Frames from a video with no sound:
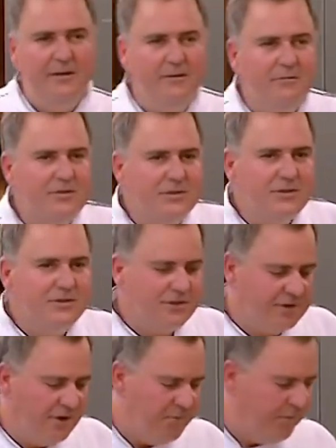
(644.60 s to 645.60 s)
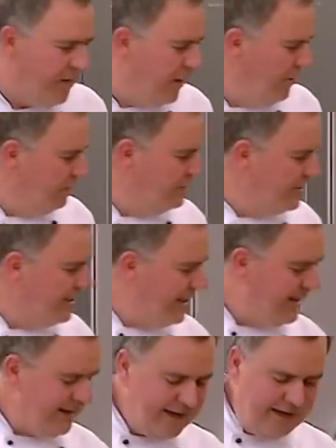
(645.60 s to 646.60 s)
which is just going to bring it all
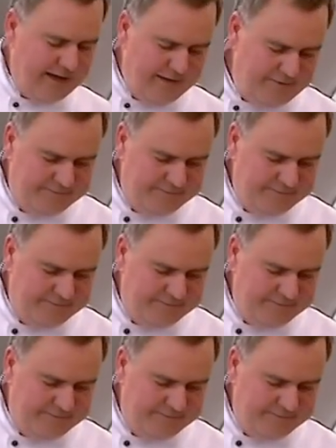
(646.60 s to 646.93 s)
together here.